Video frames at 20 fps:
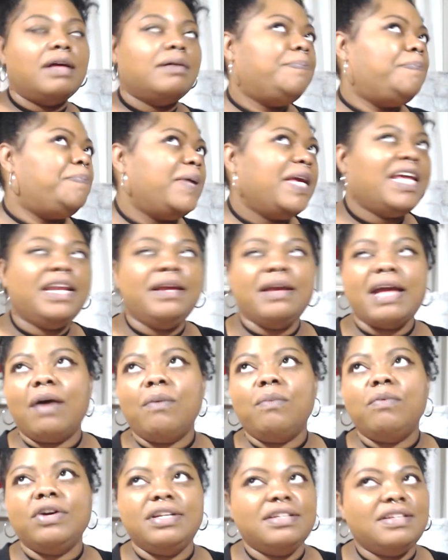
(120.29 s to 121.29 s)
pity. I
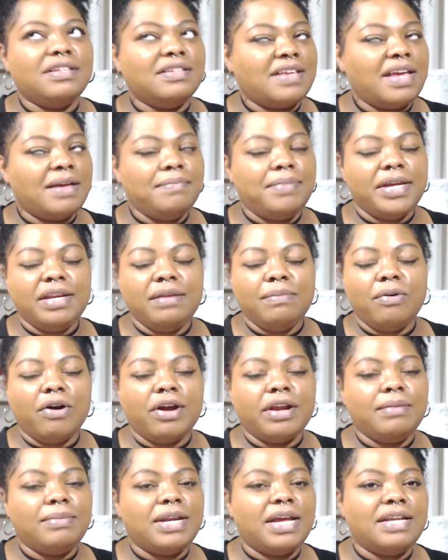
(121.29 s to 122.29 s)
wanted to say pity
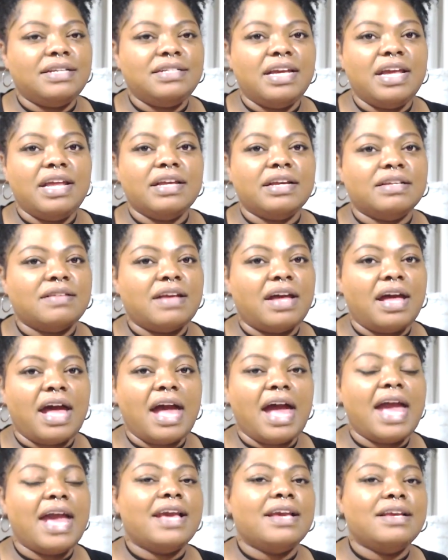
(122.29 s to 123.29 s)
party, but I didn't because I,
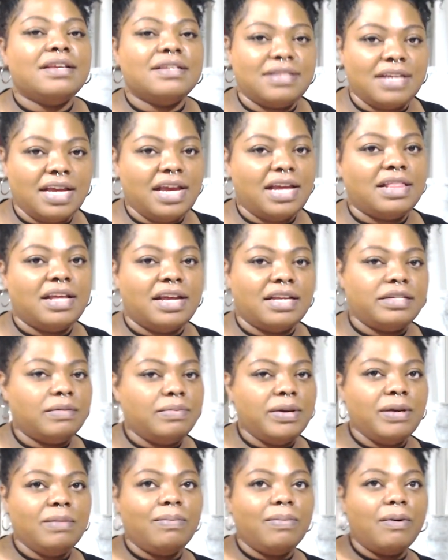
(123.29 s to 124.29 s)
I hate saying that to
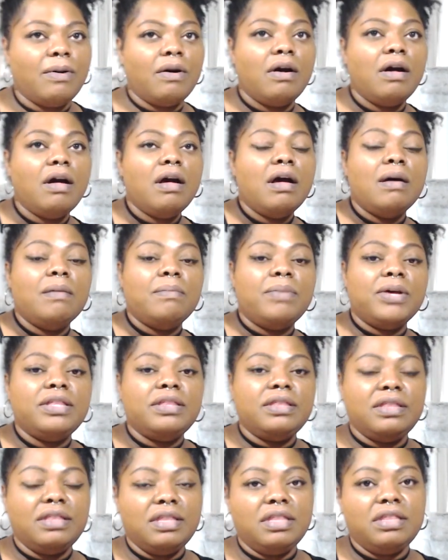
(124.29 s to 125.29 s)
people.
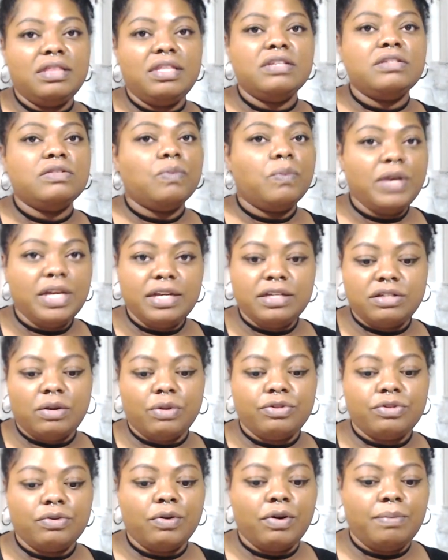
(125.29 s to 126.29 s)
But this week,
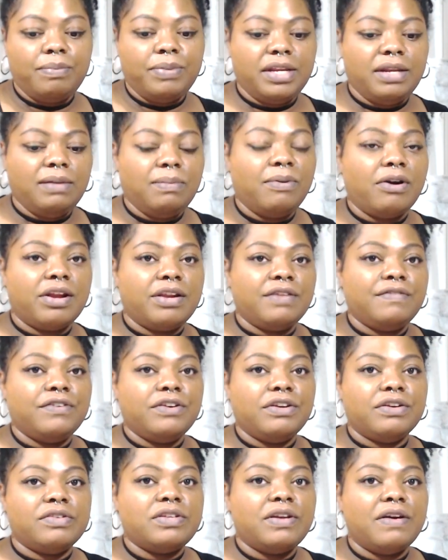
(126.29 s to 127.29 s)
don't throw a pity party for
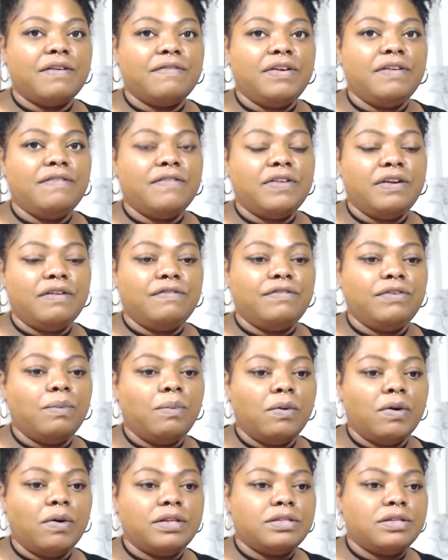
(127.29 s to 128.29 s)
yourself, even if you
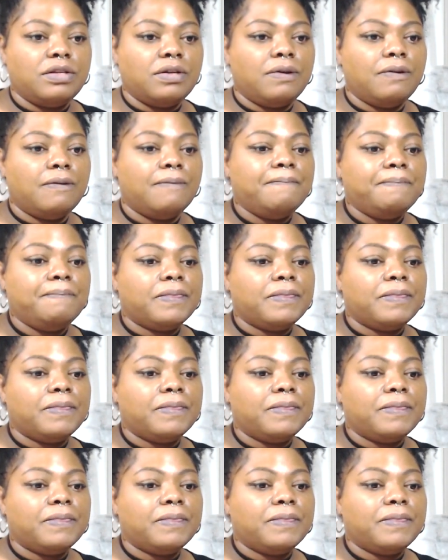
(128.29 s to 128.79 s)
want to.